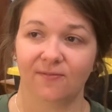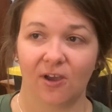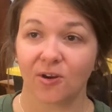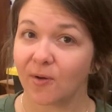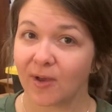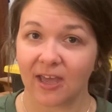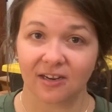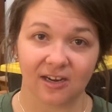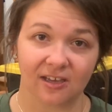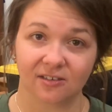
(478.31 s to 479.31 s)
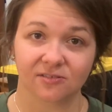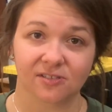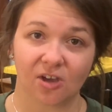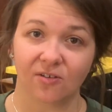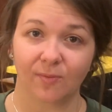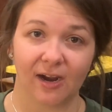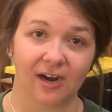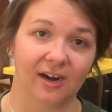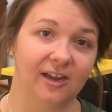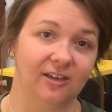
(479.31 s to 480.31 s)
photo editing
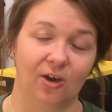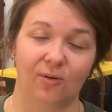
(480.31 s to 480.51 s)
software and go